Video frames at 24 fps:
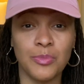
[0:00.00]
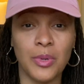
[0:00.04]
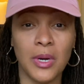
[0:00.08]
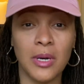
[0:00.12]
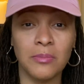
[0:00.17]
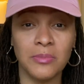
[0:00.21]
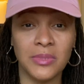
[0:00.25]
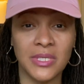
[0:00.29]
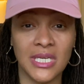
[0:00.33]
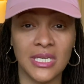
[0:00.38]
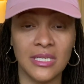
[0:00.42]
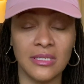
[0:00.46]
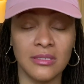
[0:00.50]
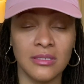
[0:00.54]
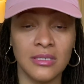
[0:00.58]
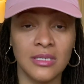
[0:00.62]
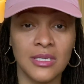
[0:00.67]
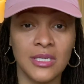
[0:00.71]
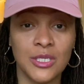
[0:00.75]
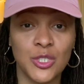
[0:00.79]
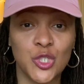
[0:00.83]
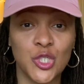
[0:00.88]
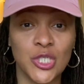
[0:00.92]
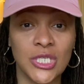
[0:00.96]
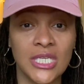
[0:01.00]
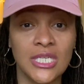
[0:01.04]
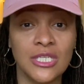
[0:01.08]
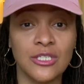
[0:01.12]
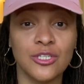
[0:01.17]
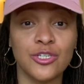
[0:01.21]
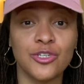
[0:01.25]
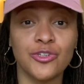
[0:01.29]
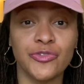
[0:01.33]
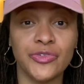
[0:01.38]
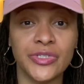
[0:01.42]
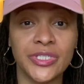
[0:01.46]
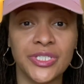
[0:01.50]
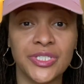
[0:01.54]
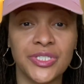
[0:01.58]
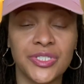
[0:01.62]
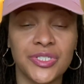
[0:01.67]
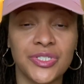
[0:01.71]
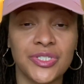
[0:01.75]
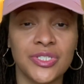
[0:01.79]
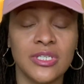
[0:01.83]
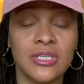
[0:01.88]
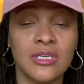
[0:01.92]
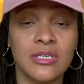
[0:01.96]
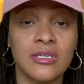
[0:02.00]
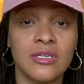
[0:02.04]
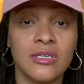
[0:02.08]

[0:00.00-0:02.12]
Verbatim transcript: pumpkin to increase